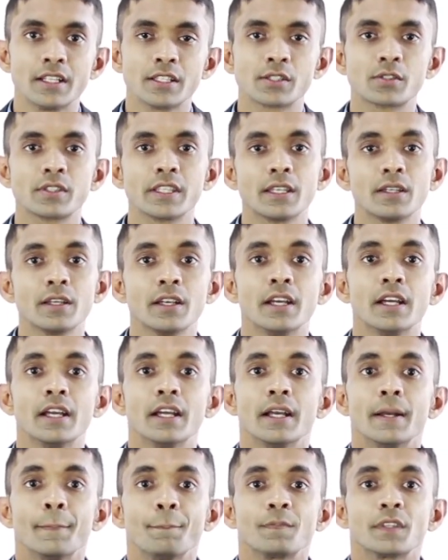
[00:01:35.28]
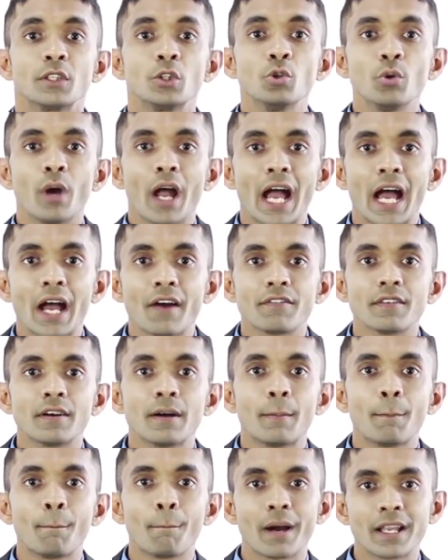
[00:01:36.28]
See, you
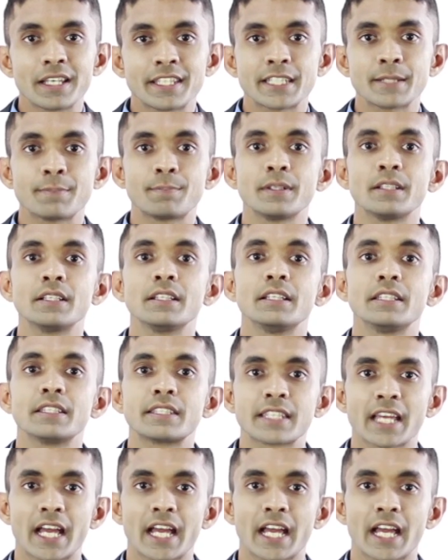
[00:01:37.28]
have multiple